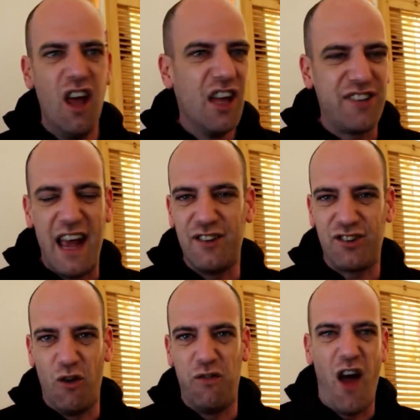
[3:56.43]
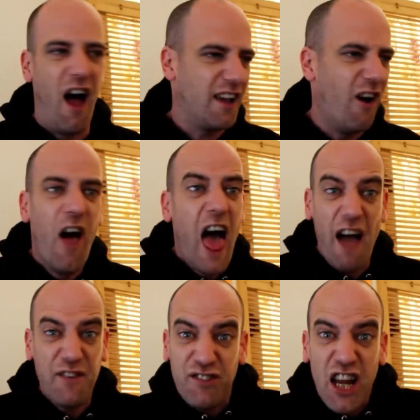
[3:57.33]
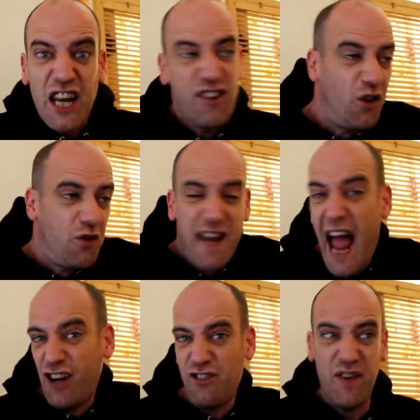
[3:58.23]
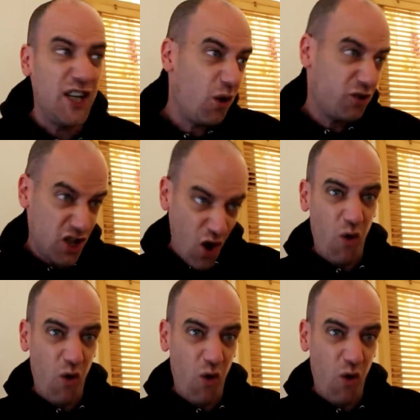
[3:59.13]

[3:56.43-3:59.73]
saying stuff like, oh, have you seen he's done a reaction video to your